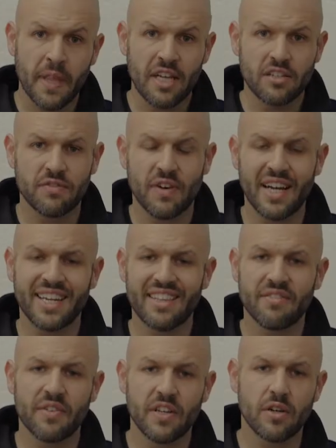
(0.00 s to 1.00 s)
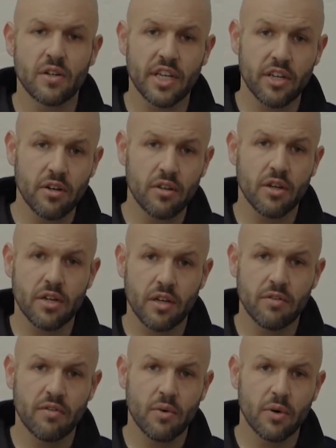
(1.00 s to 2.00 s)
is finding the vehicle that you're looking
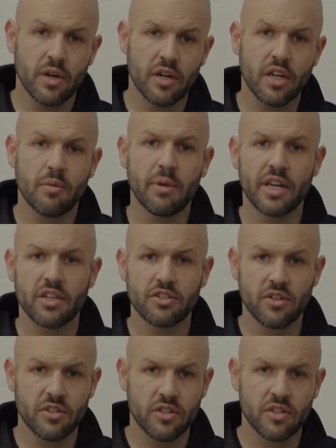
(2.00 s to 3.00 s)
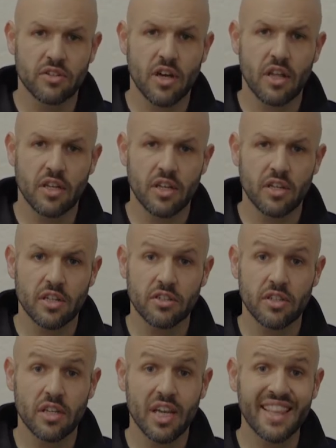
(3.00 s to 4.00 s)
for and making sure it's in a solid
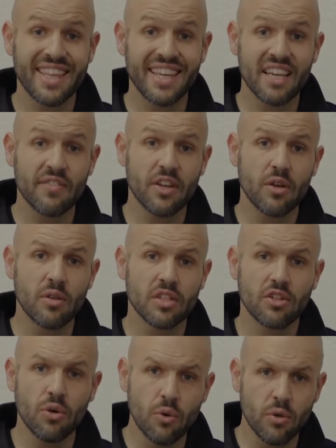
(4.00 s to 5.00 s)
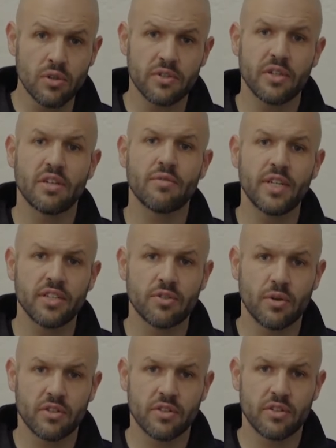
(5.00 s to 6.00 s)
condition, and then giving you the tools and
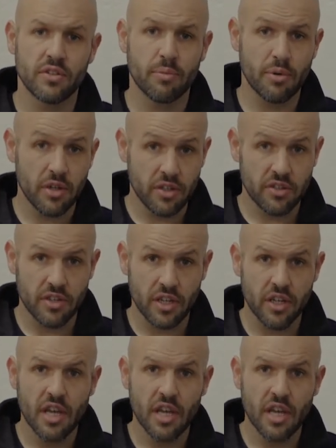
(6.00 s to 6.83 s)
resources to purchase it.